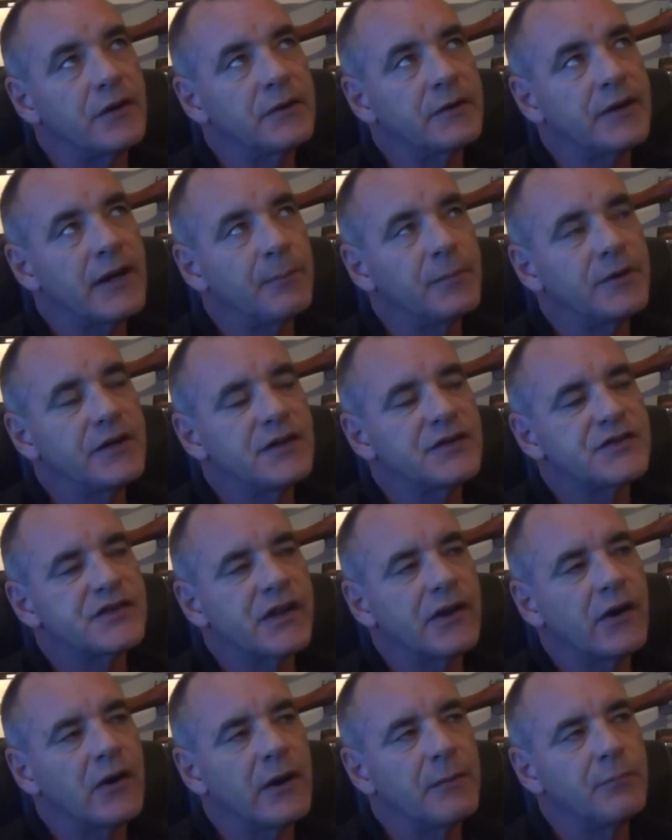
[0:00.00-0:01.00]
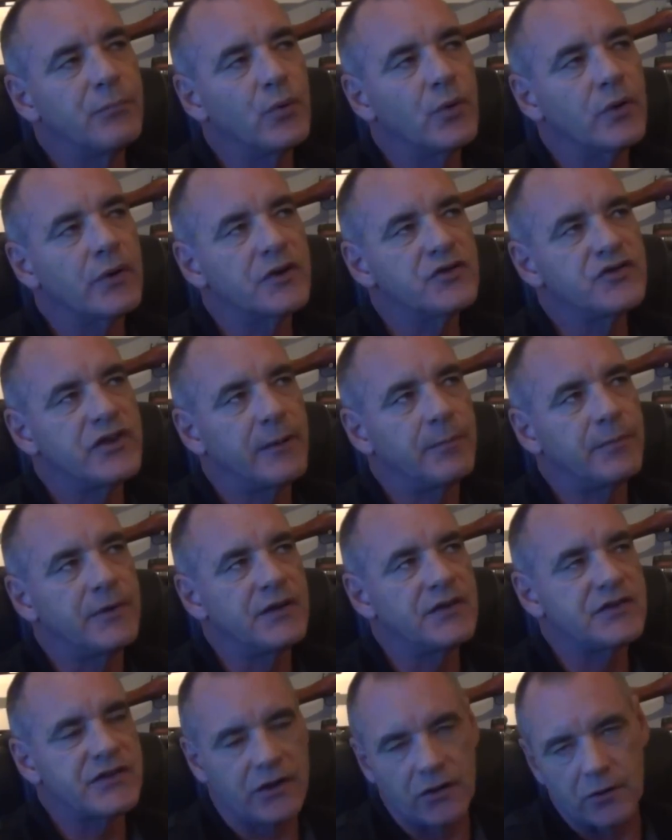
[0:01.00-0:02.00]
A couple of years ago, I bought a
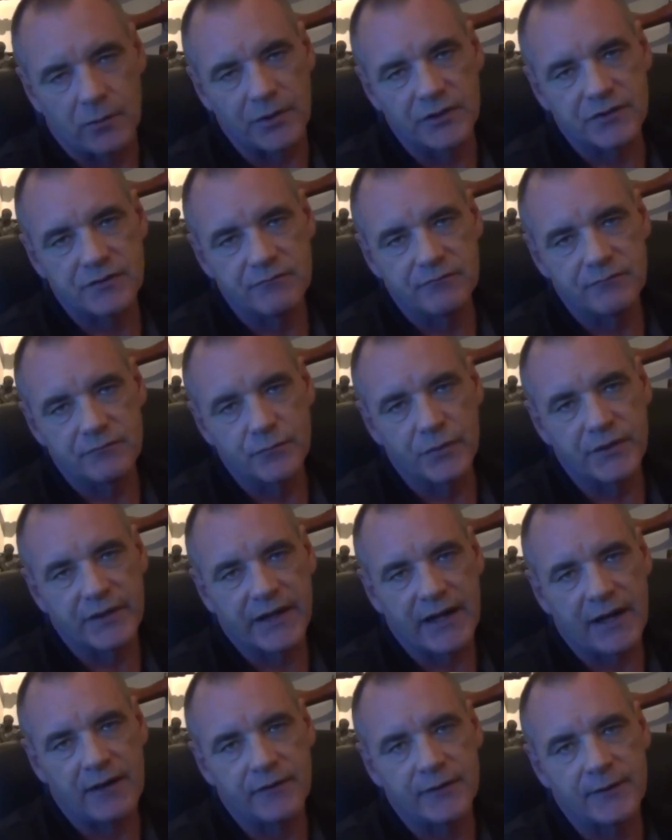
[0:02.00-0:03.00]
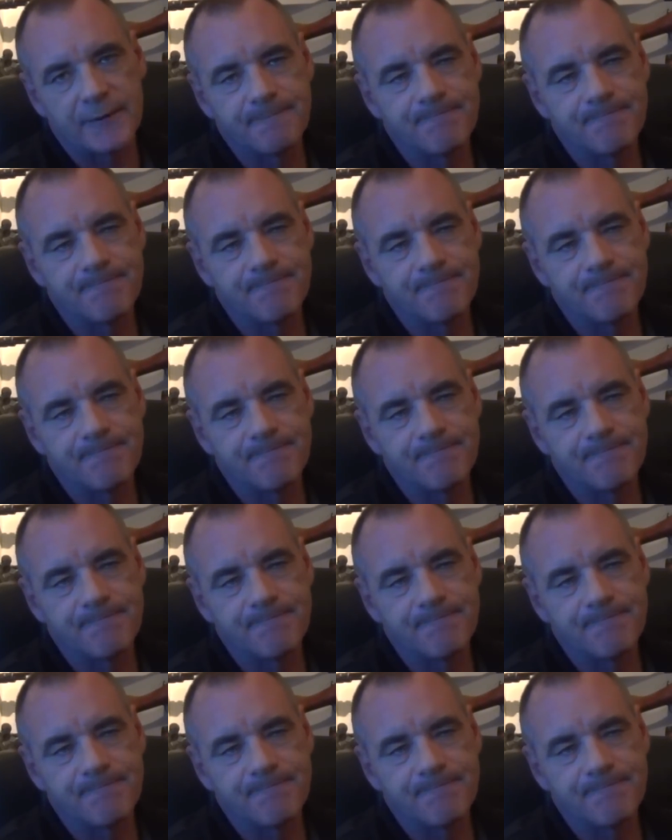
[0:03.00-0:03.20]
Japanese helmet with a cover.